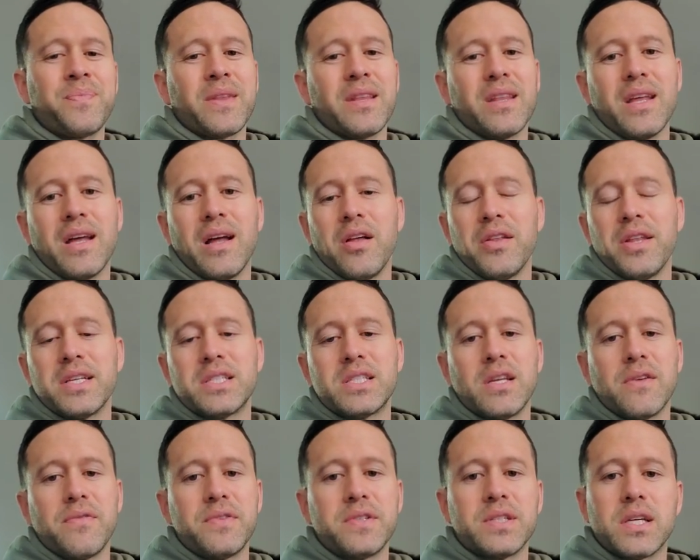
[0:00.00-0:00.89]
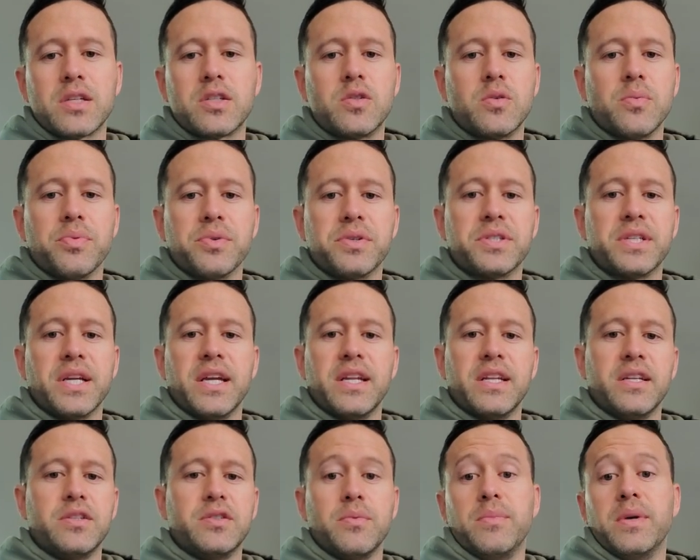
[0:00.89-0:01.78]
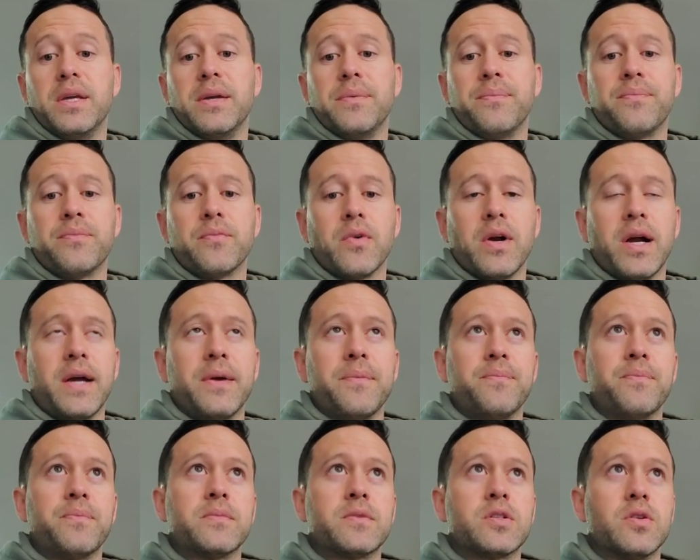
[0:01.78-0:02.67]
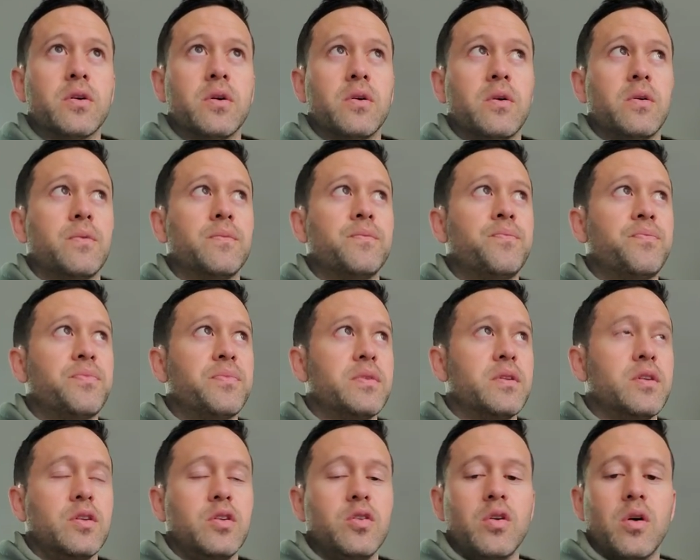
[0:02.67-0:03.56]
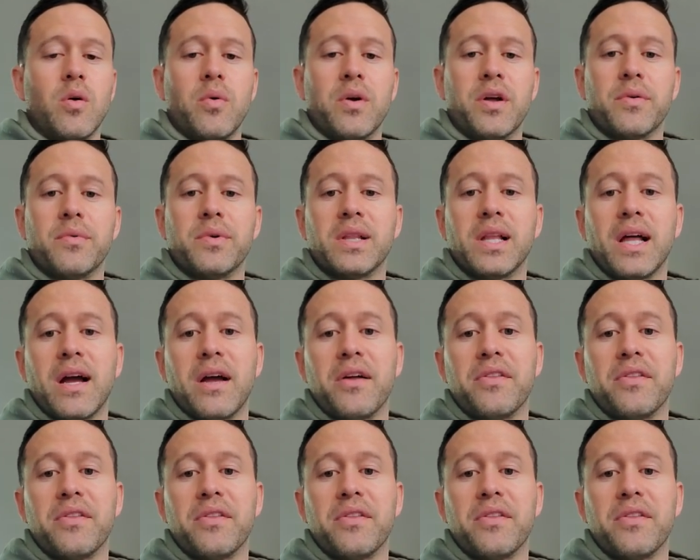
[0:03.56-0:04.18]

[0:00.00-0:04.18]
that all that stuff is like super shady to me right so you don't want to rely